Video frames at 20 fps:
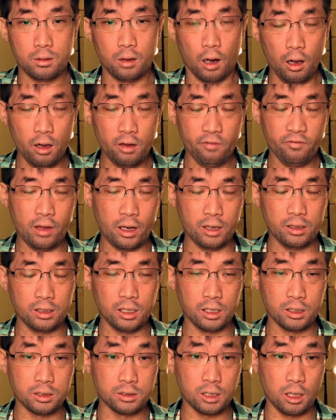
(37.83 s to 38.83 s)
All of that
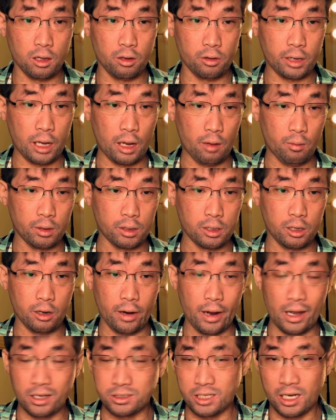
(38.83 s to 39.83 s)
DSLR camera
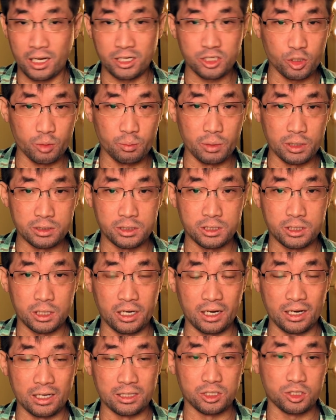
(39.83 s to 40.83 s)
gear has actually been
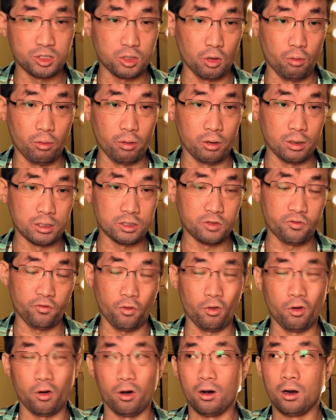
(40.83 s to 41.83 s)
sitting in storage
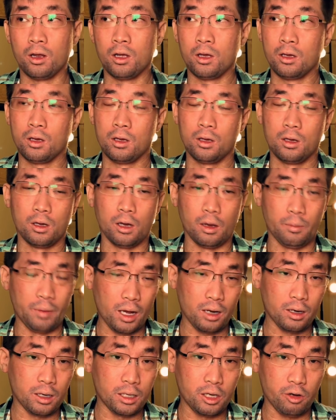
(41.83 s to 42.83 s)
for
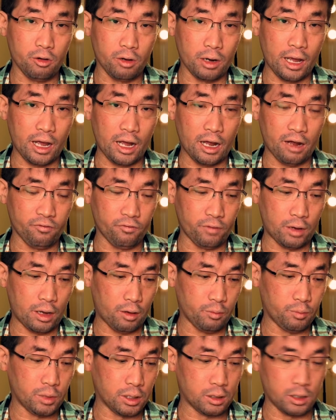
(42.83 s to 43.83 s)
about a year and a half
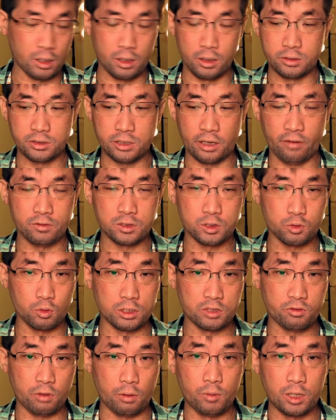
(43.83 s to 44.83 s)
now because I've
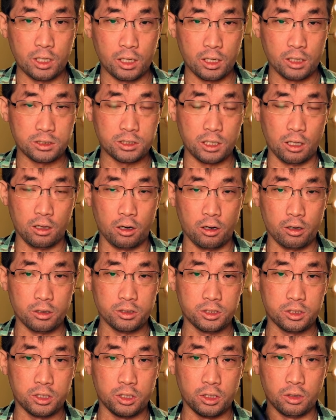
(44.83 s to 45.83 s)
switched from
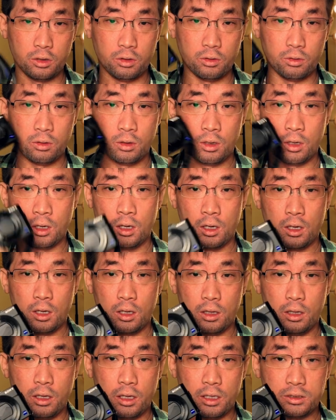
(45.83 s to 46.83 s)
DSLRs to
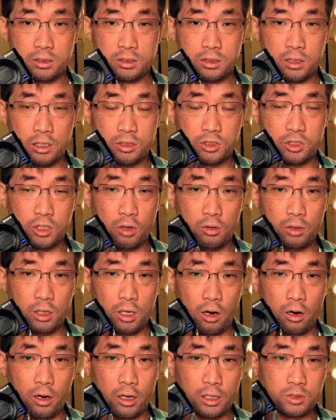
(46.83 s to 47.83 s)
this, the Sony
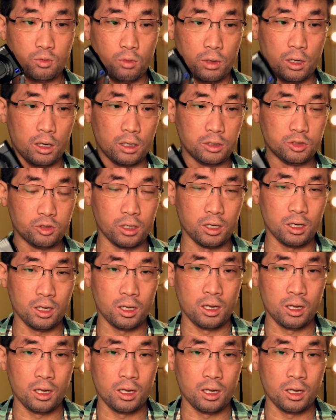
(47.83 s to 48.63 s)
RX100.